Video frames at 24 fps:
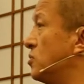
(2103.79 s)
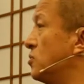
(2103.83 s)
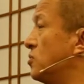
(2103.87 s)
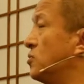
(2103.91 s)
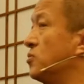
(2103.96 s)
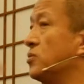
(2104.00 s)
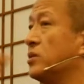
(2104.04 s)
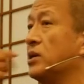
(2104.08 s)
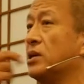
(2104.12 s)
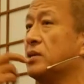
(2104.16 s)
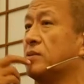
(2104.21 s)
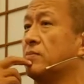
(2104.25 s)

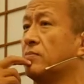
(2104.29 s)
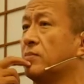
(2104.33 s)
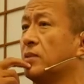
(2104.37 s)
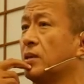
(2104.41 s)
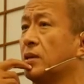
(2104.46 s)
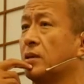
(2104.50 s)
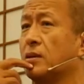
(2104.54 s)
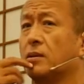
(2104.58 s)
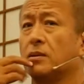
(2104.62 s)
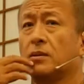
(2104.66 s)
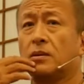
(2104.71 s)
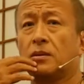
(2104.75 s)
look at me.
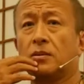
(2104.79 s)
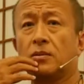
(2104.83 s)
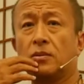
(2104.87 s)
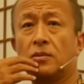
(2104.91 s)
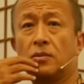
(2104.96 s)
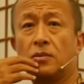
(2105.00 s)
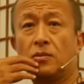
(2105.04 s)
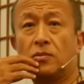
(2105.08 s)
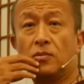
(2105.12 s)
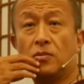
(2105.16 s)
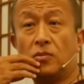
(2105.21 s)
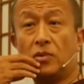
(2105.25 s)

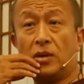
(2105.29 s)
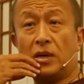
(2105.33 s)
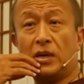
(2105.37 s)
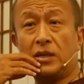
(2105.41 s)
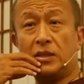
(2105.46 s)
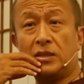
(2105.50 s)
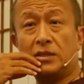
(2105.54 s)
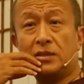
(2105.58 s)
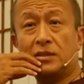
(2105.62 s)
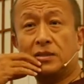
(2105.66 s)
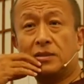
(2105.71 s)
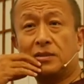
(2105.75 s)

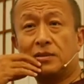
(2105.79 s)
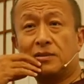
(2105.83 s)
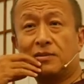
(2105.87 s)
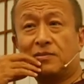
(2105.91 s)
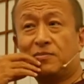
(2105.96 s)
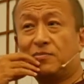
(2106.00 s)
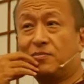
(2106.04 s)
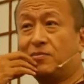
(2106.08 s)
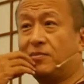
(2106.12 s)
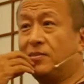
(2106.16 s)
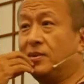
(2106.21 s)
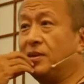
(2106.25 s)
What?
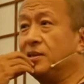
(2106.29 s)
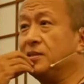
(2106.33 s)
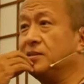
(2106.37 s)
My